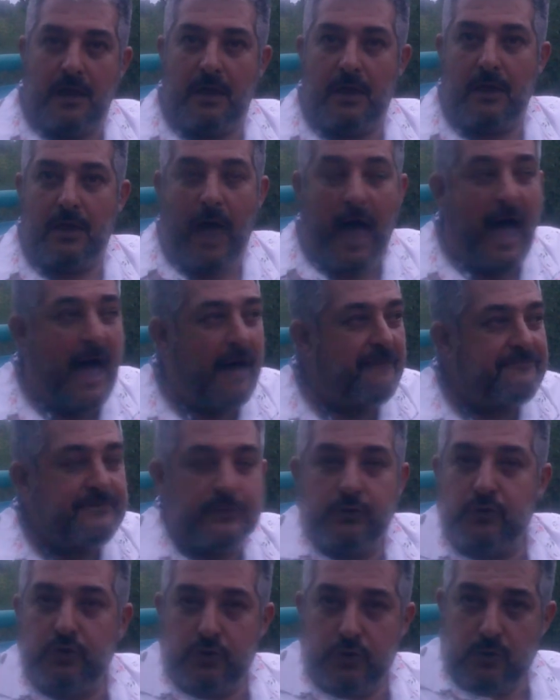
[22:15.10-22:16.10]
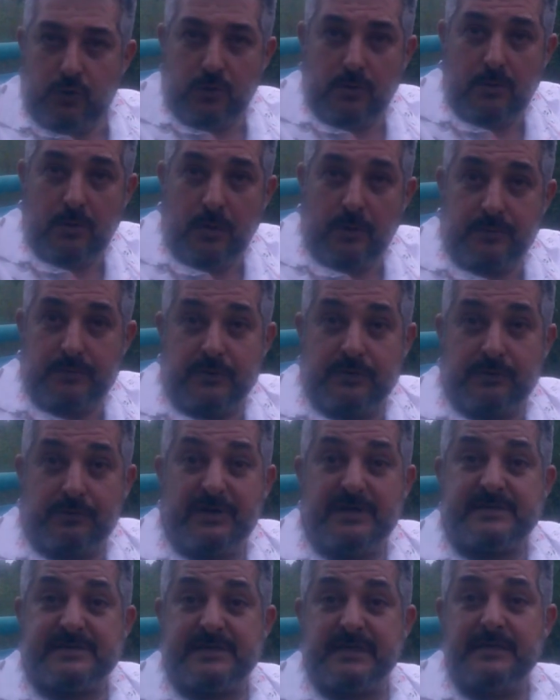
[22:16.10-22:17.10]
have do you uh,
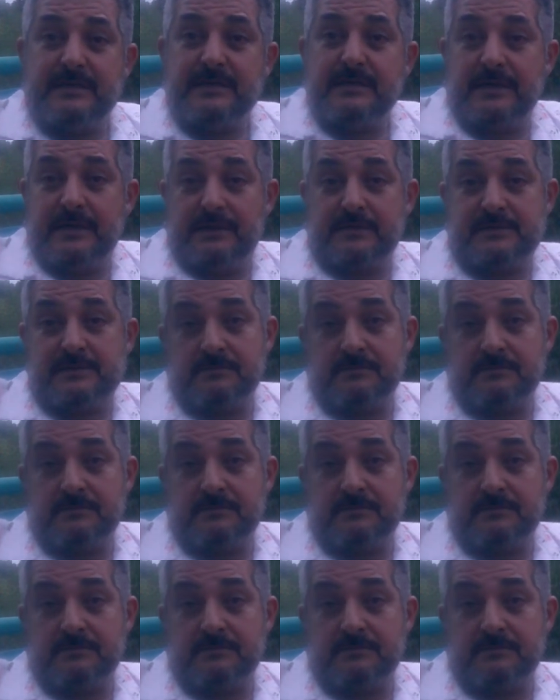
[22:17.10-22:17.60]
recently